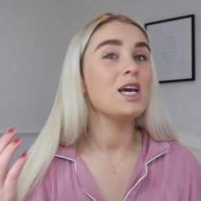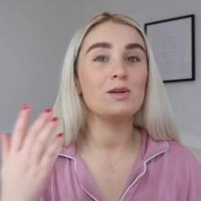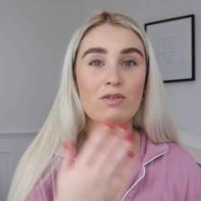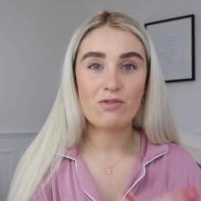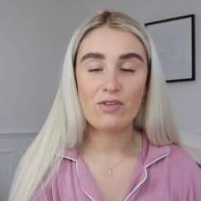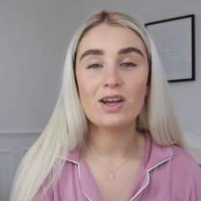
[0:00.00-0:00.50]
it's
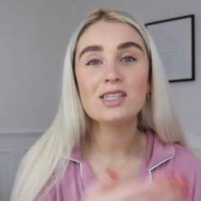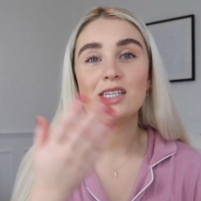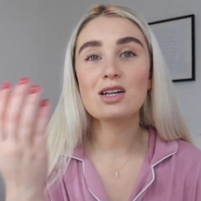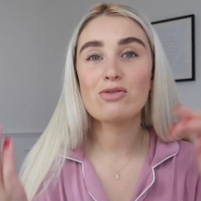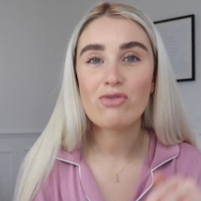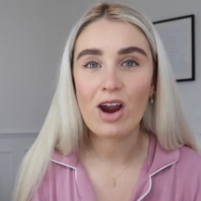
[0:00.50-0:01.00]
been
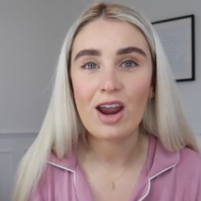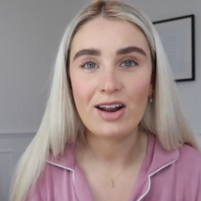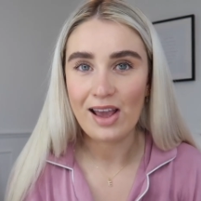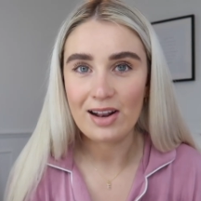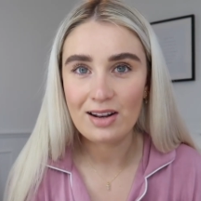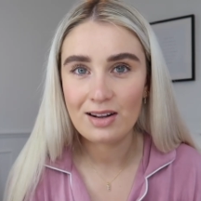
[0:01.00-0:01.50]
freezing and
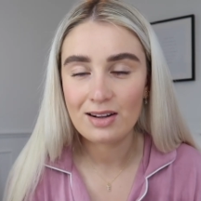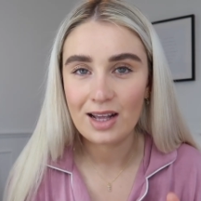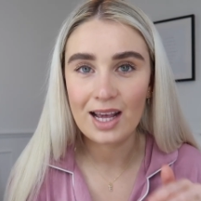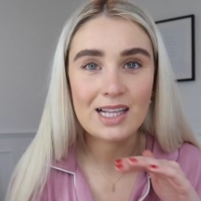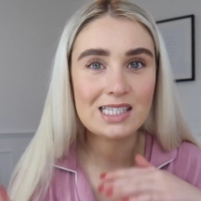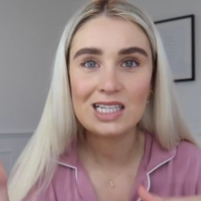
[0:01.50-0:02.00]
raining.
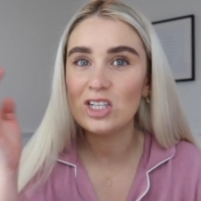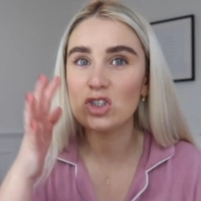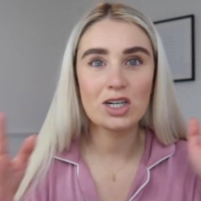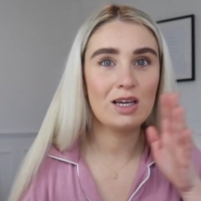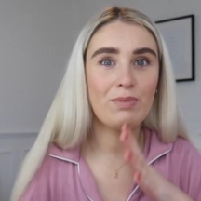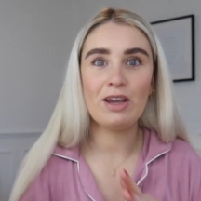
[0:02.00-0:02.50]
It's
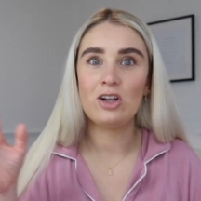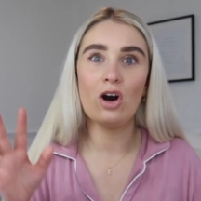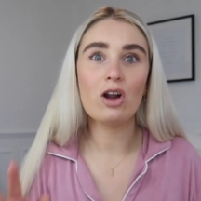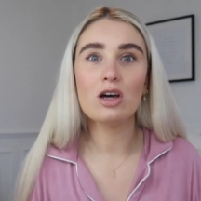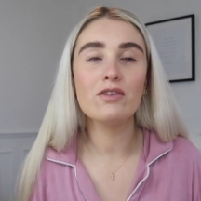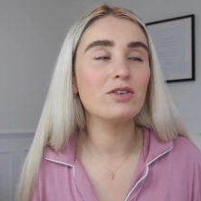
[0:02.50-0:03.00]
literally been
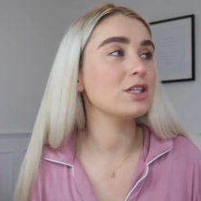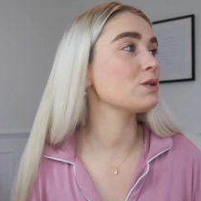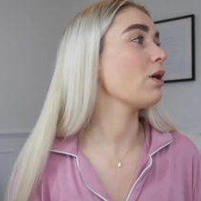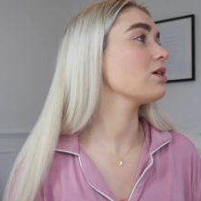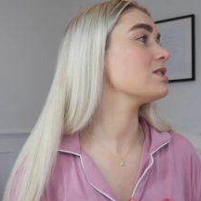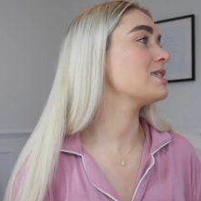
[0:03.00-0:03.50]
all over the spot.